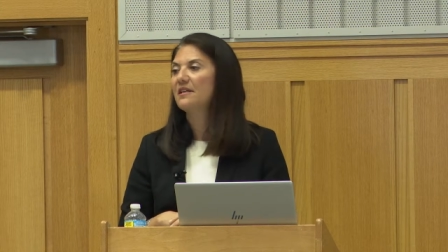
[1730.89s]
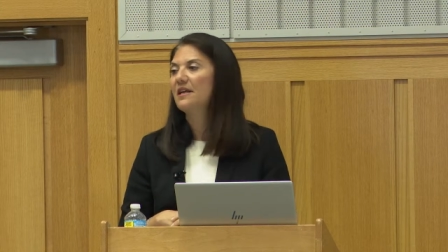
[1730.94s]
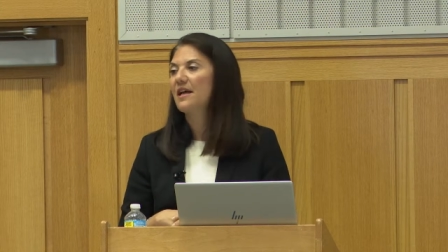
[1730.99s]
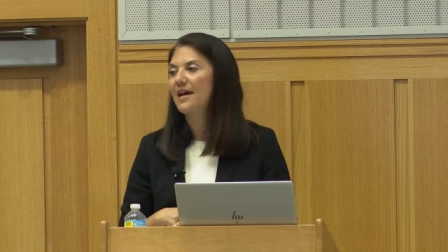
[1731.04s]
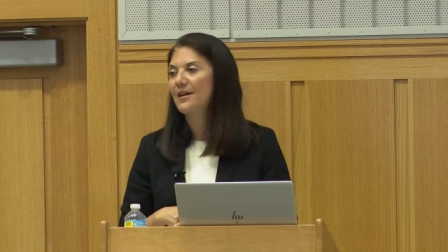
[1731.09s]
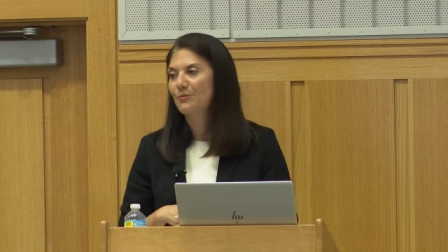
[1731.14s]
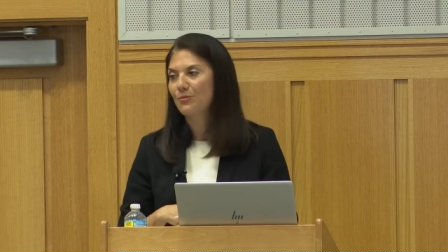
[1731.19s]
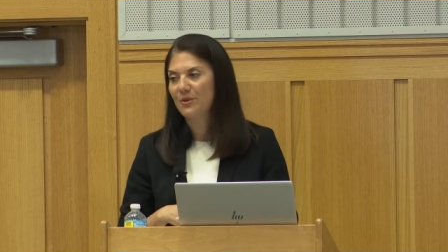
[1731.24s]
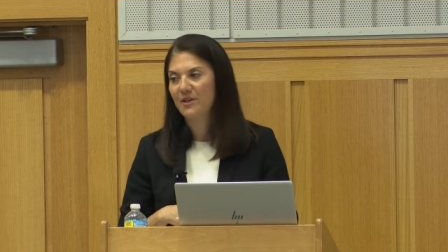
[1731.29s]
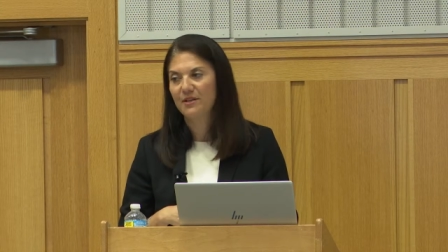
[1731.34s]

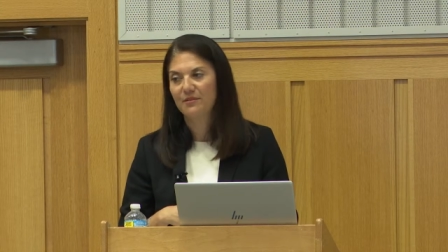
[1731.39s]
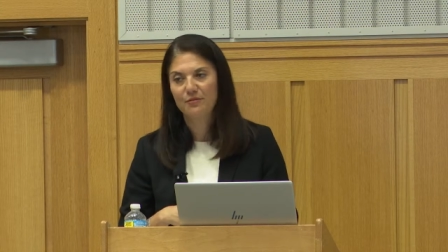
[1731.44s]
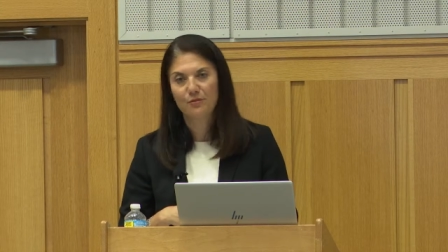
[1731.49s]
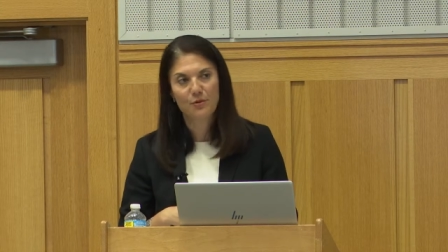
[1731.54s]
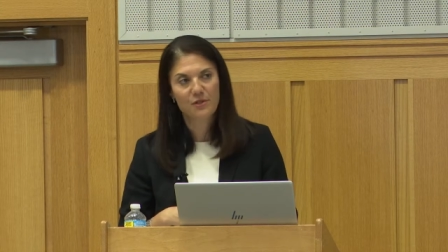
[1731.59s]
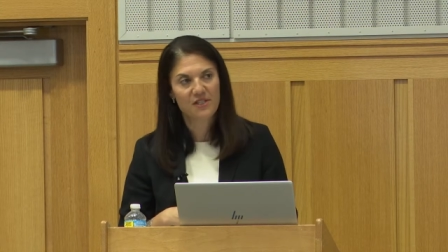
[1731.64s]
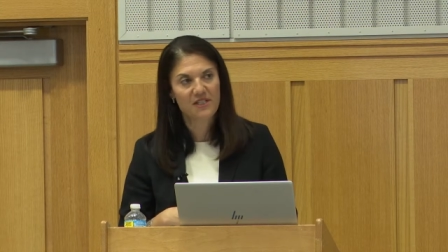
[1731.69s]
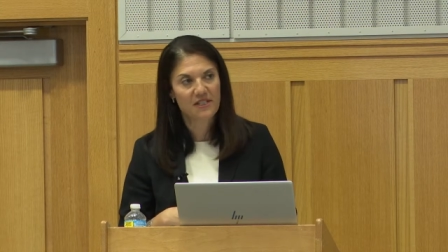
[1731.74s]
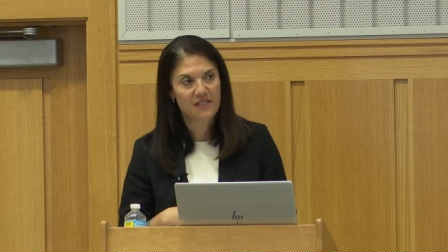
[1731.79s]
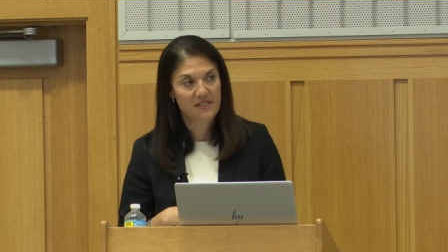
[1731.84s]
and
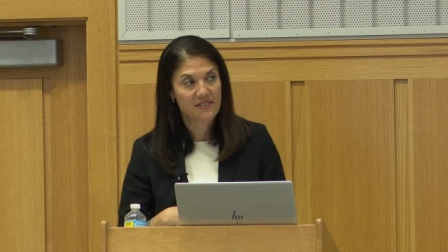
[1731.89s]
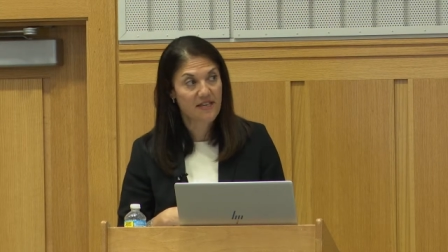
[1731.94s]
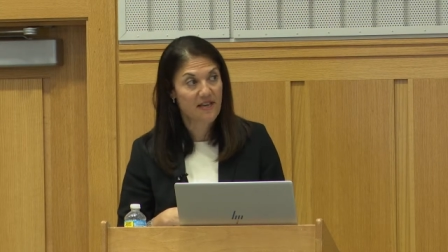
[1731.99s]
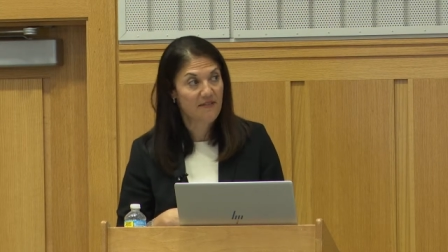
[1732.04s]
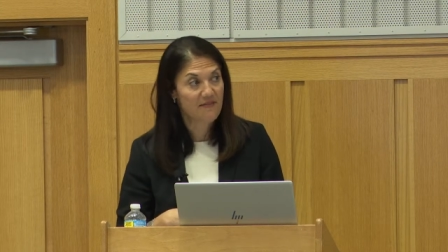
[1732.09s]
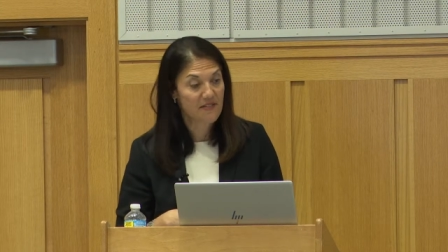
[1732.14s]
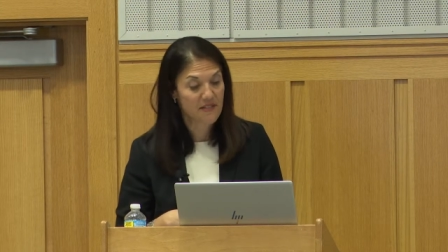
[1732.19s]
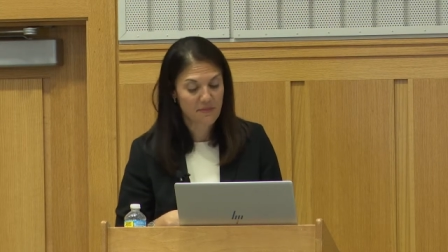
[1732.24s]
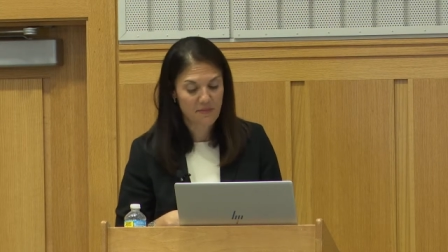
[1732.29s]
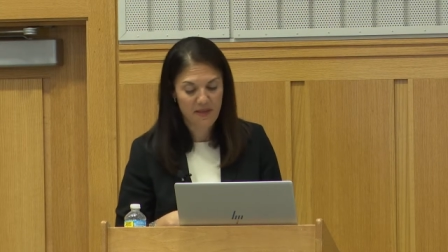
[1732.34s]
reinforcing
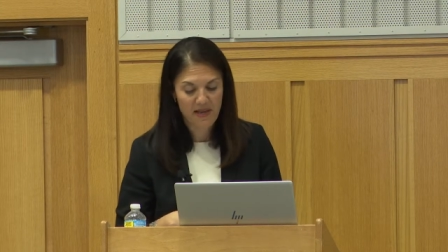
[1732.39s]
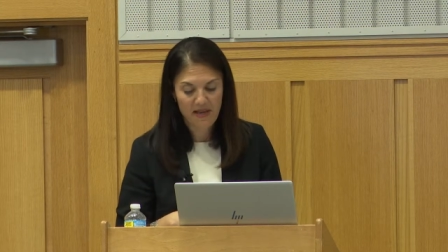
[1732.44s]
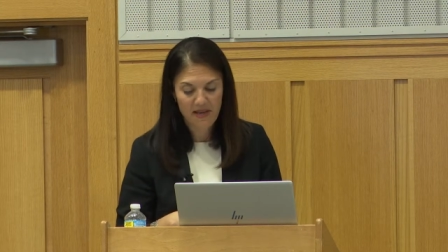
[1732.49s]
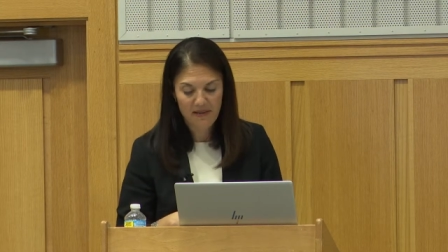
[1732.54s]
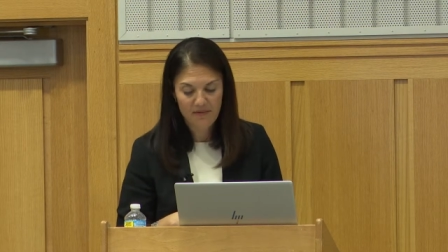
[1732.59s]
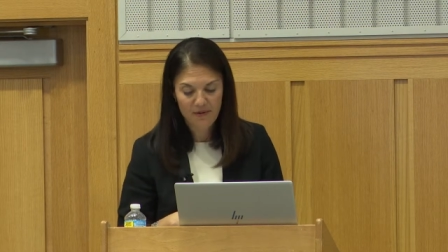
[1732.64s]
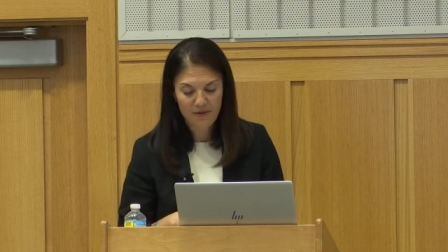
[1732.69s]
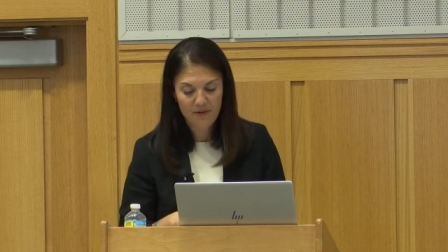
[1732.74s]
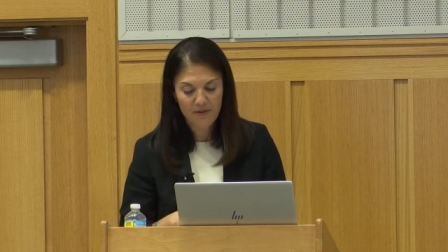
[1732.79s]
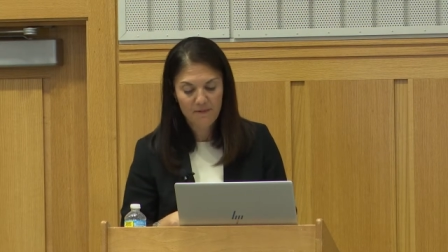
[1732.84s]
savings
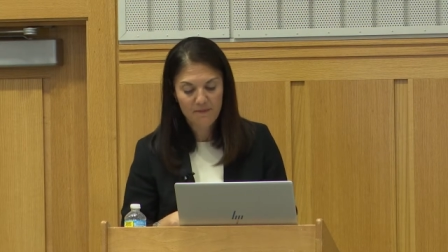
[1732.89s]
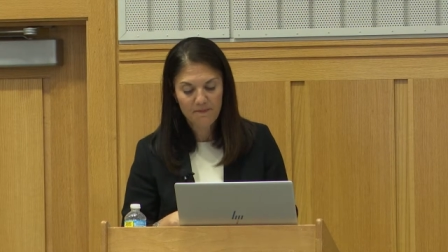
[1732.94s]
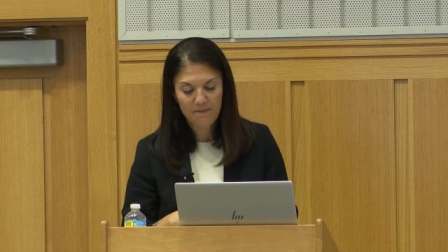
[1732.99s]
behavior.